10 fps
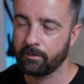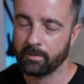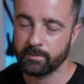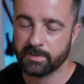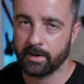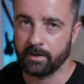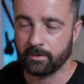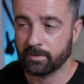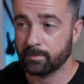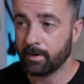from
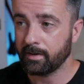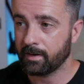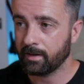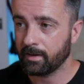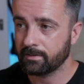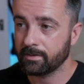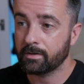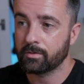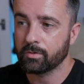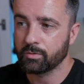spider.spider class to the
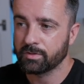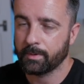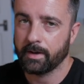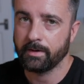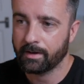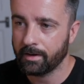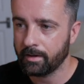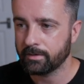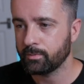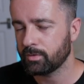crawl spider
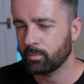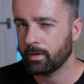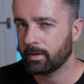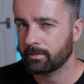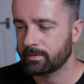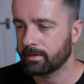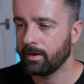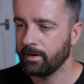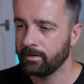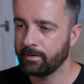class, which works
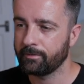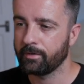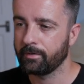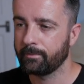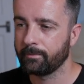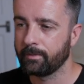slightly different.